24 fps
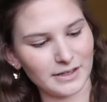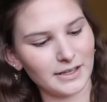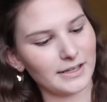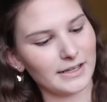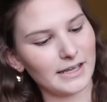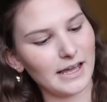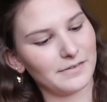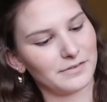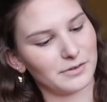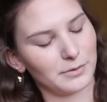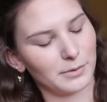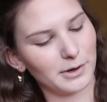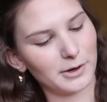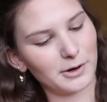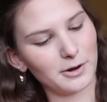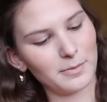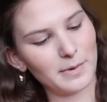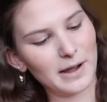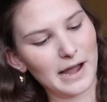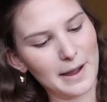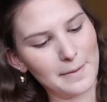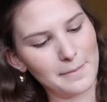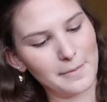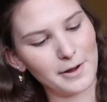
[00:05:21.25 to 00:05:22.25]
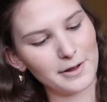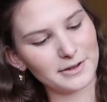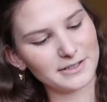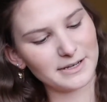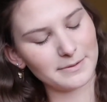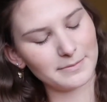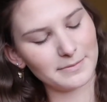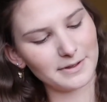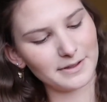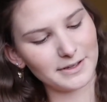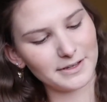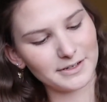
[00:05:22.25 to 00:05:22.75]
Yeah, if you want to go buy a
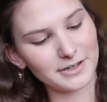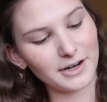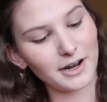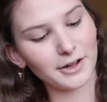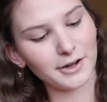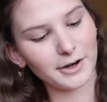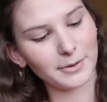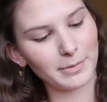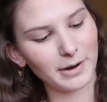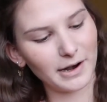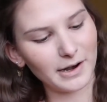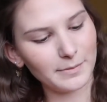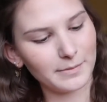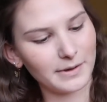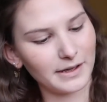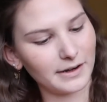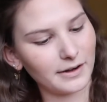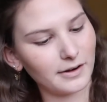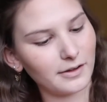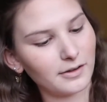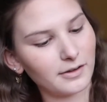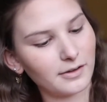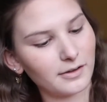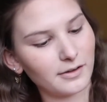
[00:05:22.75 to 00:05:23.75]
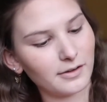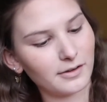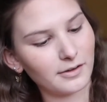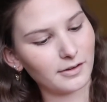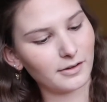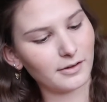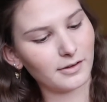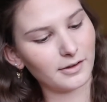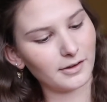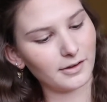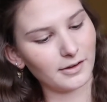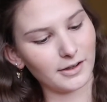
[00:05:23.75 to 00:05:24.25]
multi-million-dollar apartment
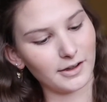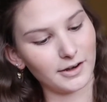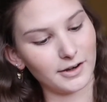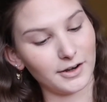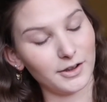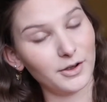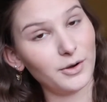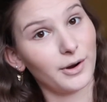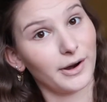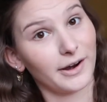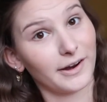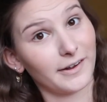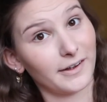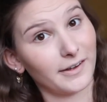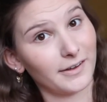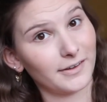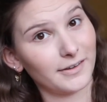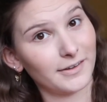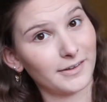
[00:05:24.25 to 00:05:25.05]
in New York,